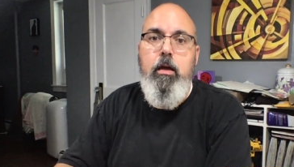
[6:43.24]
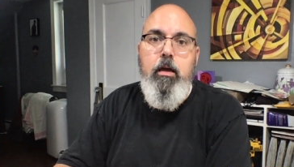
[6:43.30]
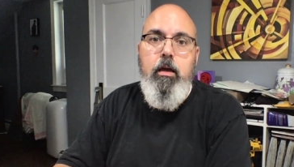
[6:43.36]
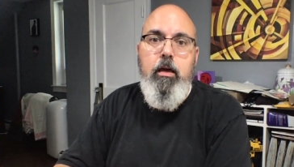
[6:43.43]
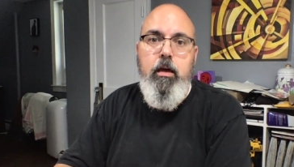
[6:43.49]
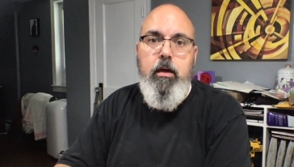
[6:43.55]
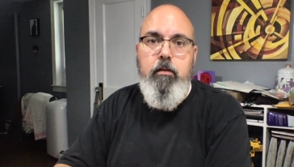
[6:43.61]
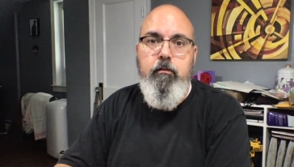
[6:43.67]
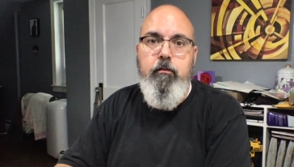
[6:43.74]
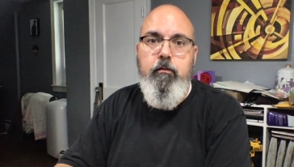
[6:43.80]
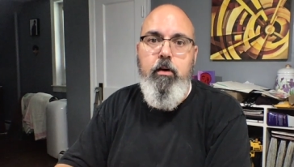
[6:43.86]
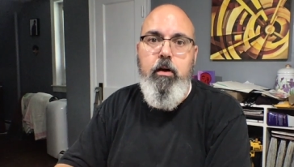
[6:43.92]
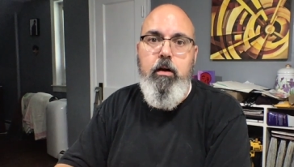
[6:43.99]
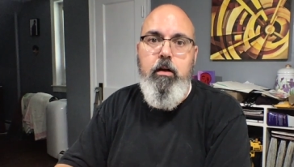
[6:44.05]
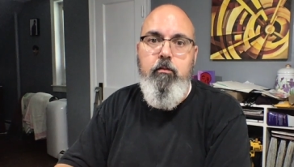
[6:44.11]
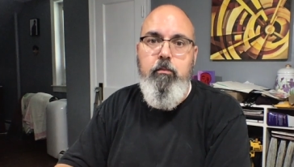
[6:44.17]
in
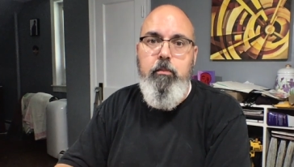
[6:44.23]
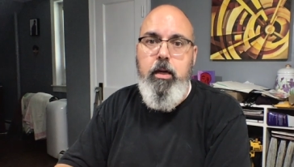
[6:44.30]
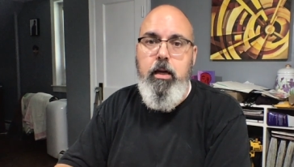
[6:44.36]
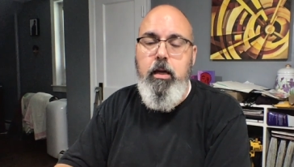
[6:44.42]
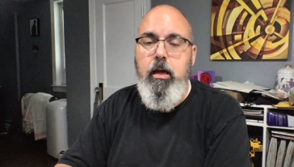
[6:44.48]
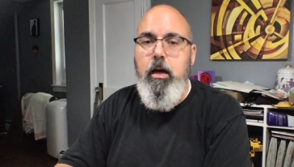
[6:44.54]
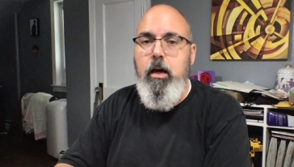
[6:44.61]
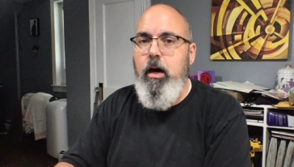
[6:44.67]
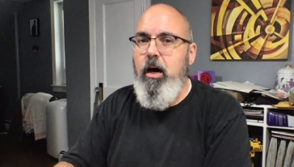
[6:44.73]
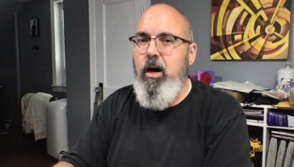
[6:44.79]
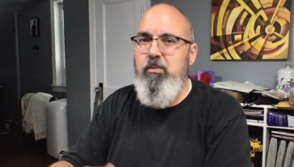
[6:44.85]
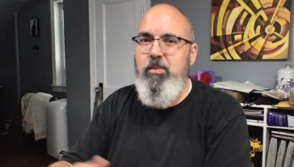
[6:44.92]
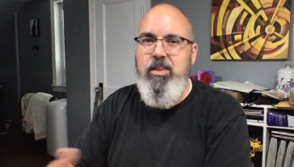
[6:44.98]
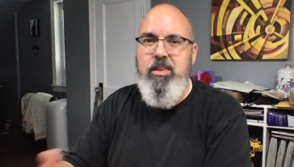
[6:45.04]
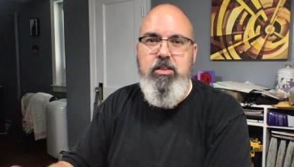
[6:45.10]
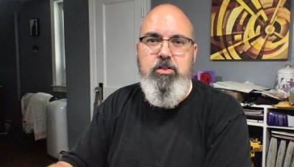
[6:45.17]
front of me um,
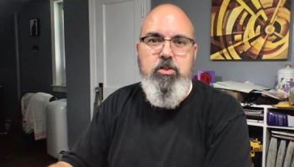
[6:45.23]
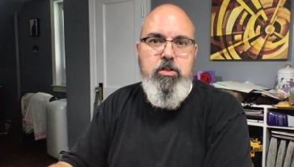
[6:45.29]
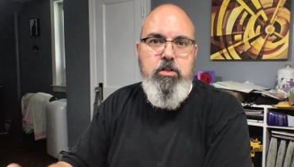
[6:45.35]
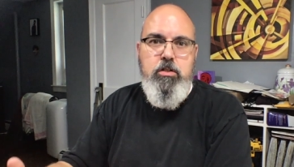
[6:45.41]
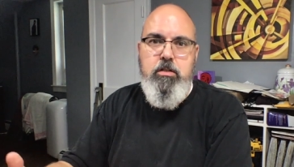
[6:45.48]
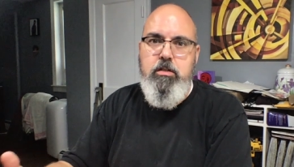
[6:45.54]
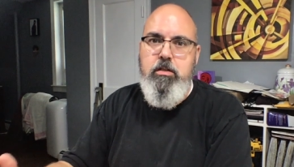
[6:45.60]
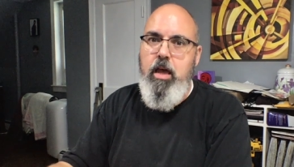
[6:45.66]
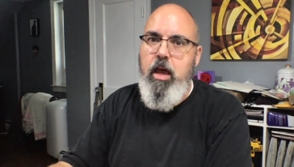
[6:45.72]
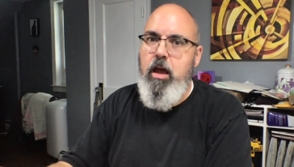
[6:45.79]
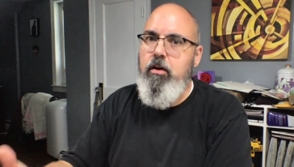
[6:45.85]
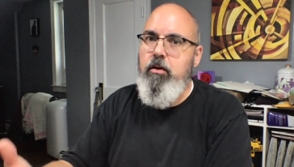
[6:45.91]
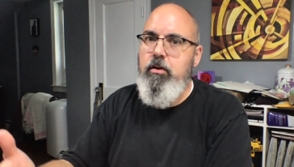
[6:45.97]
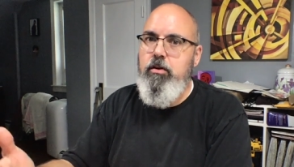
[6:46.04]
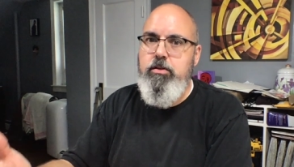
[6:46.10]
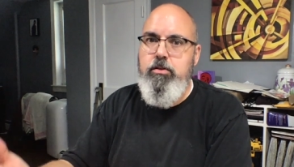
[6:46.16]
and these are just
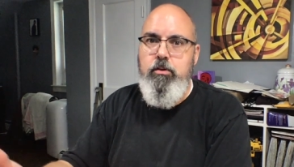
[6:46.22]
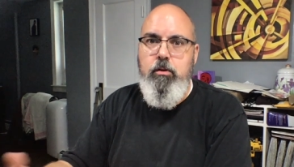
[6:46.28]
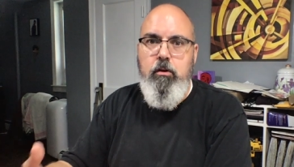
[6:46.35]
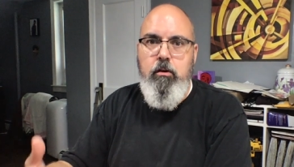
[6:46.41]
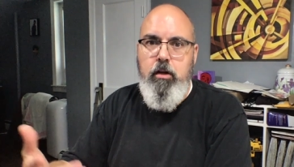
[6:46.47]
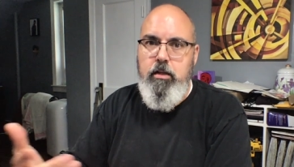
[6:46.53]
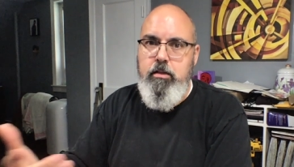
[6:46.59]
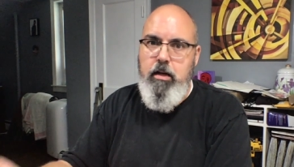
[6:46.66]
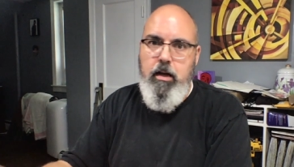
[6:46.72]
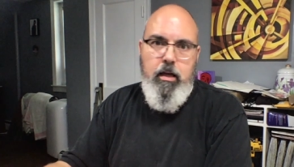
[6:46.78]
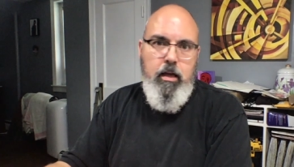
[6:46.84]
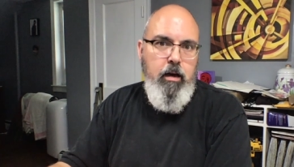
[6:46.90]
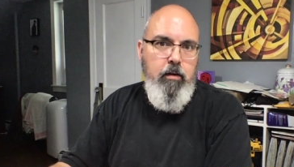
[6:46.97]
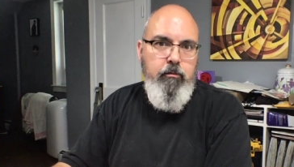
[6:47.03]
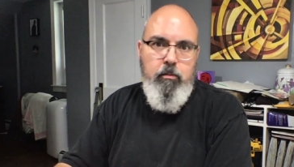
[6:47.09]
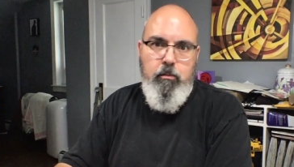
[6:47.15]
standard studio lights that I
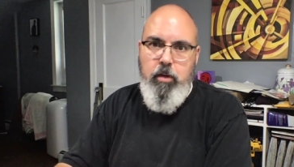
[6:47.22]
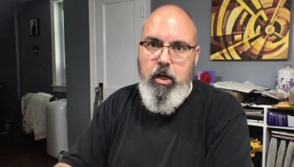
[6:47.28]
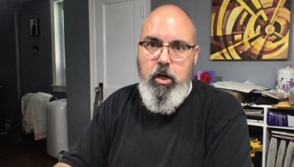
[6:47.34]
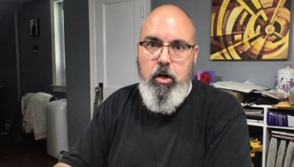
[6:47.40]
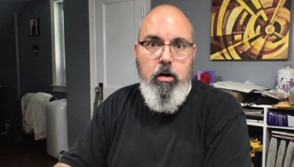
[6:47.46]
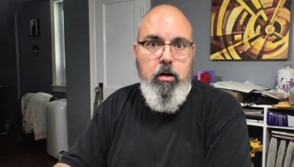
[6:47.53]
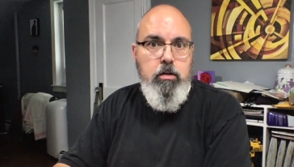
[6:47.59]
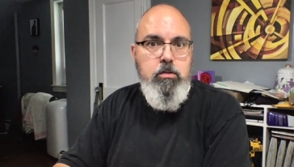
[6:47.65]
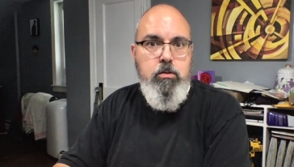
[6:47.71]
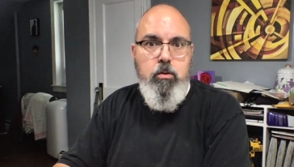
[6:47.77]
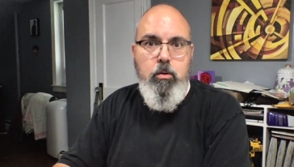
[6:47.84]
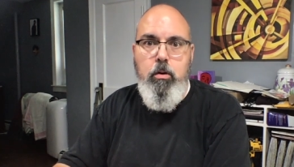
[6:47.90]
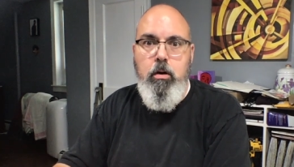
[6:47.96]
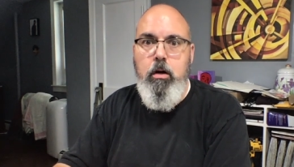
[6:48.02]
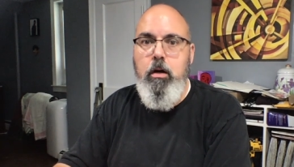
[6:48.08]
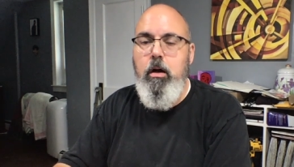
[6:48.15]
got from like an art
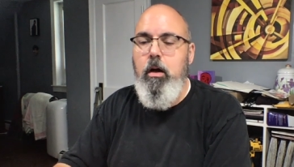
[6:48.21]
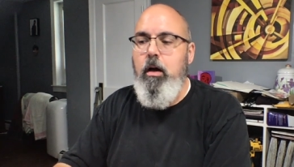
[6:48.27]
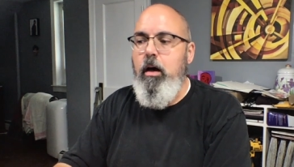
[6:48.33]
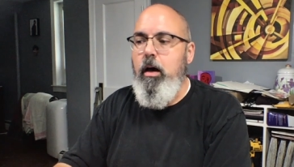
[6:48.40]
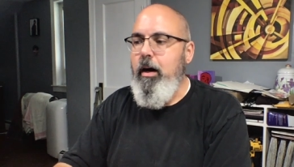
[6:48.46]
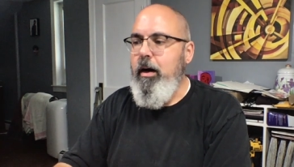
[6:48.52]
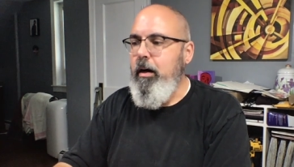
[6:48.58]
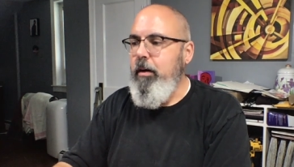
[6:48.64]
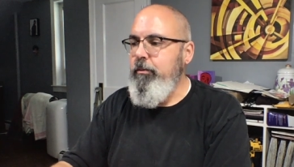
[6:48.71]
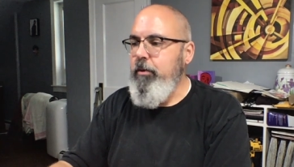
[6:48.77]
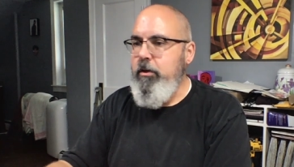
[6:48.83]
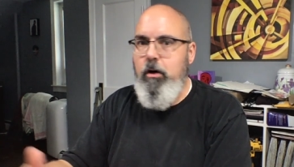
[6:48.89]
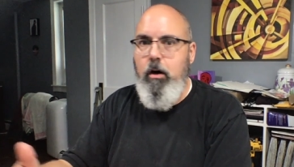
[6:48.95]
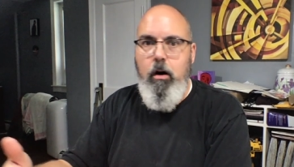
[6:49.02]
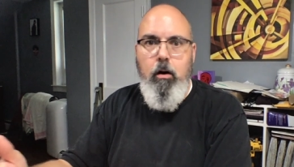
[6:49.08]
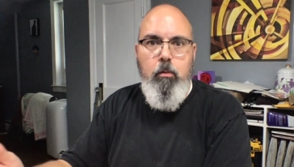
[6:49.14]
store um, the
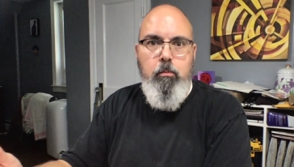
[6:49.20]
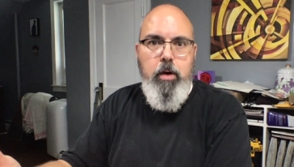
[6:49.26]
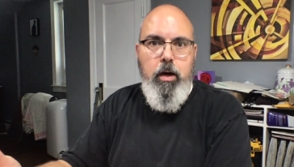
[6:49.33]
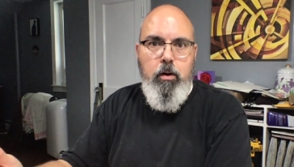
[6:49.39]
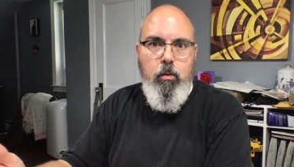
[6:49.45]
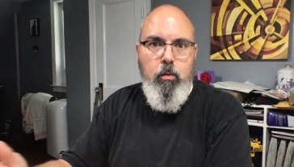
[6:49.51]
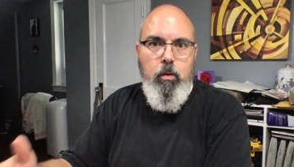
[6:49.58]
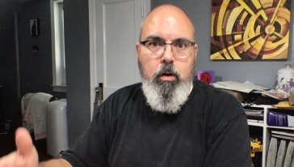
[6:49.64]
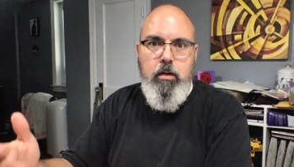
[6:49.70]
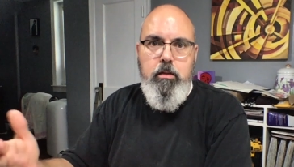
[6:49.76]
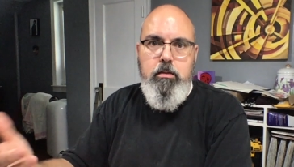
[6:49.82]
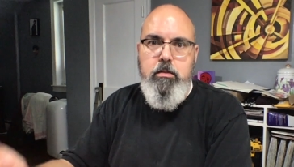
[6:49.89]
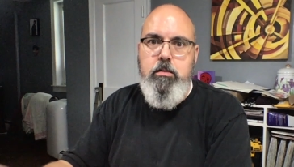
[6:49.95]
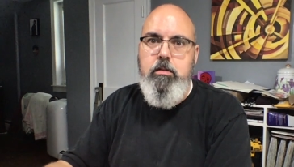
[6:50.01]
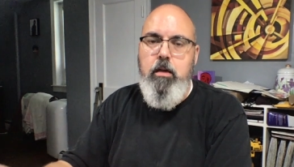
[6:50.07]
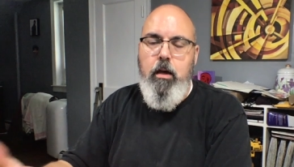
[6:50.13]
tall metal
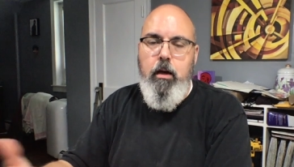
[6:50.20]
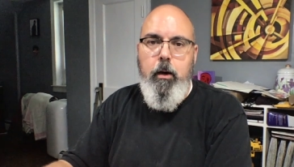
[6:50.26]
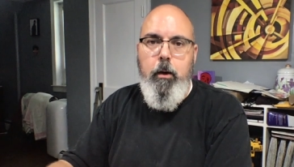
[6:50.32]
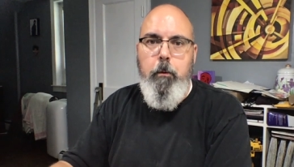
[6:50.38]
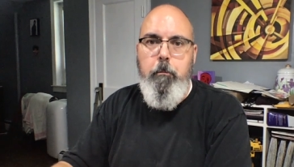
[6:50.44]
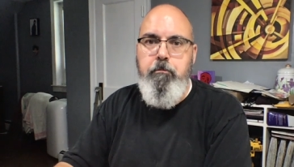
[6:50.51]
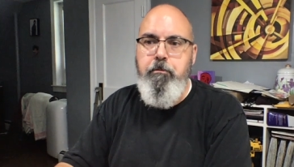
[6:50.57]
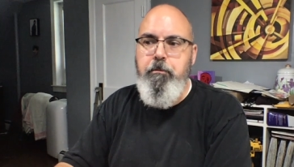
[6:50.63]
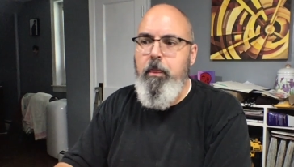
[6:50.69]
ones um,